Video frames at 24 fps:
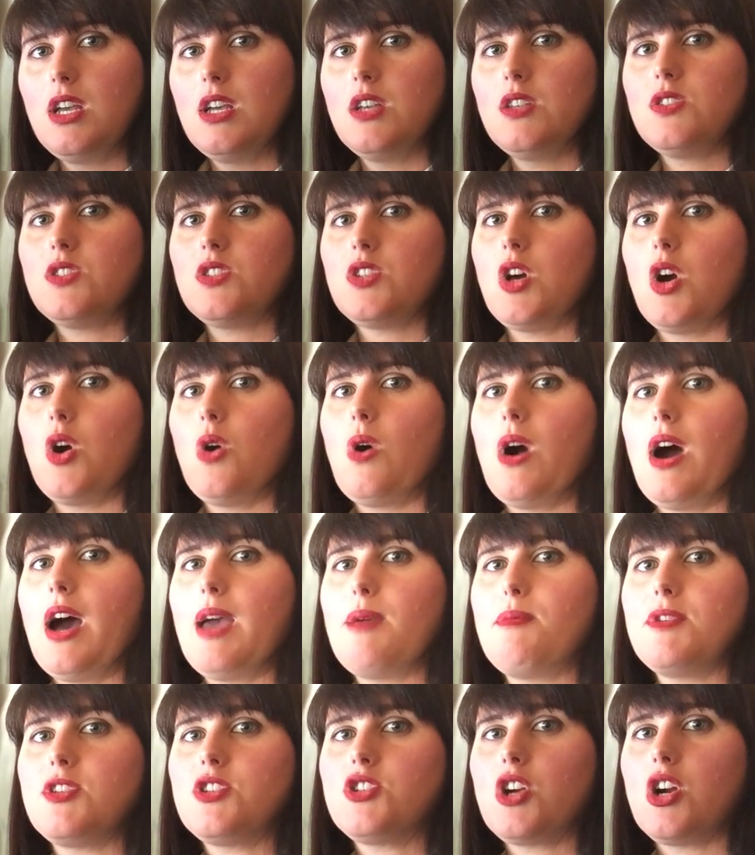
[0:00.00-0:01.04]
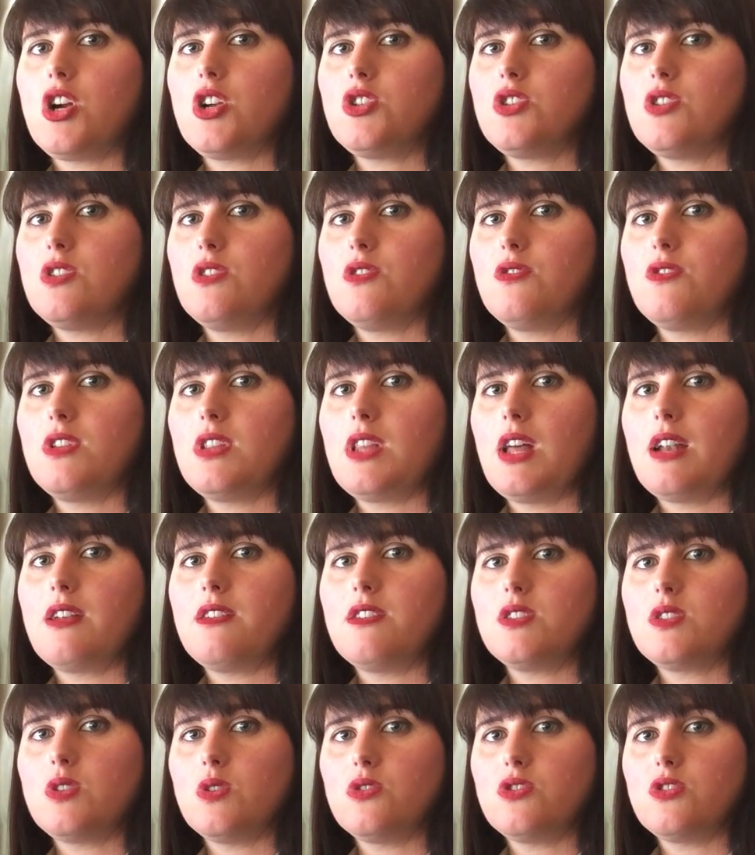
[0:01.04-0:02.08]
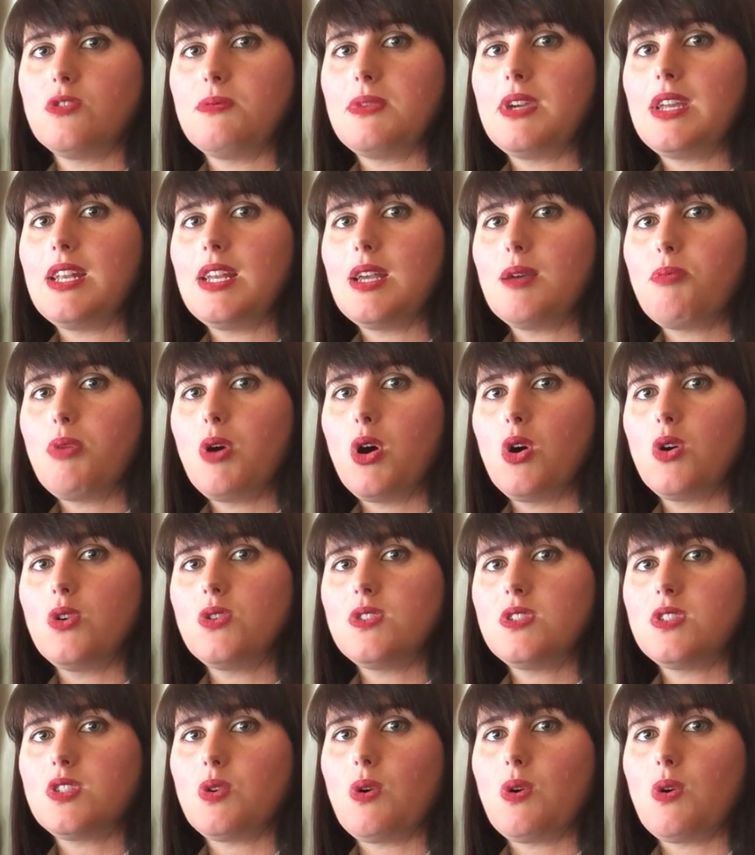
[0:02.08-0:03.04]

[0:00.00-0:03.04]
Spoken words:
so I'm in charge of a lot of the social media posts,